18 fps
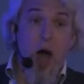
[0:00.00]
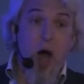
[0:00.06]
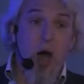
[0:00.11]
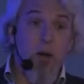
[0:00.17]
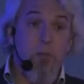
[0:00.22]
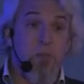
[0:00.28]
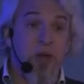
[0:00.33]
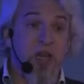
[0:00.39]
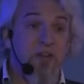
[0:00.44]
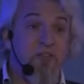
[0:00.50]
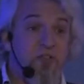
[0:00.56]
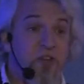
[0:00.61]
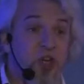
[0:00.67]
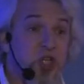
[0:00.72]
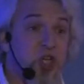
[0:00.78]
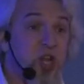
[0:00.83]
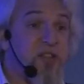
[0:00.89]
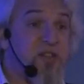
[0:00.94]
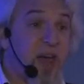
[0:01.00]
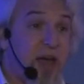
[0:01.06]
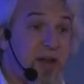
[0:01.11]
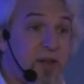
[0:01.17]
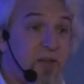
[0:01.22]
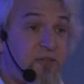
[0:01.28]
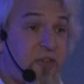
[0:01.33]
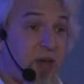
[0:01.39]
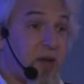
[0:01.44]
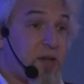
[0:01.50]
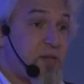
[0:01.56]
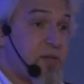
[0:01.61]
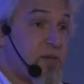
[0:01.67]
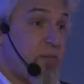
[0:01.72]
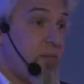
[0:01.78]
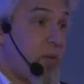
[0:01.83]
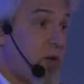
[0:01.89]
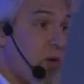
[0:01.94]
are beneficial side
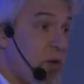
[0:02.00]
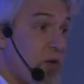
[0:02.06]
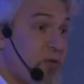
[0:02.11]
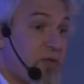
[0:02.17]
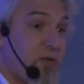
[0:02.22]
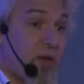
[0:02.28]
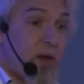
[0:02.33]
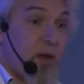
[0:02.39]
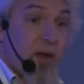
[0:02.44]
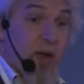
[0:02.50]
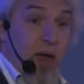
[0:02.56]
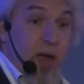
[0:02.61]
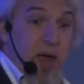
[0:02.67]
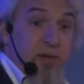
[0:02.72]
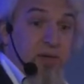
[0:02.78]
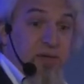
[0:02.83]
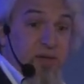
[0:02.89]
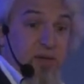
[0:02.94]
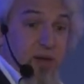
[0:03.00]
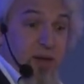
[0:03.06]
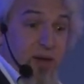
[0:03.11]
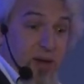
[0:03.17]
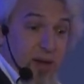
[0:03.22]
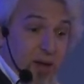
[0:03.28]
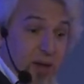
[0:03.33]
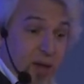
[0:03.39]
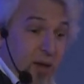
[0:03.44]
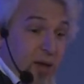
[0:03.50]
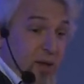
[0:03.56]
effects because, uh, as uh,